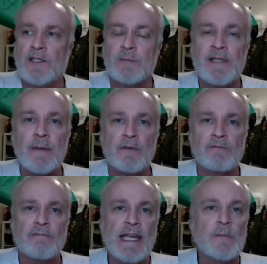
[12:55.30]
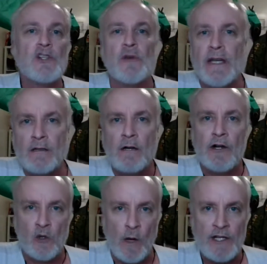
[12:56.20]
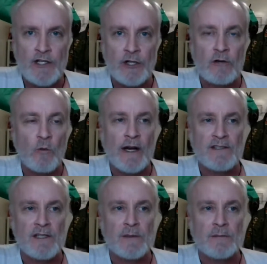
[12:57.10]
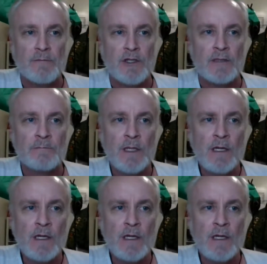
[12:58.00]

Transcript: some type of imagery on your white shirt, whereas the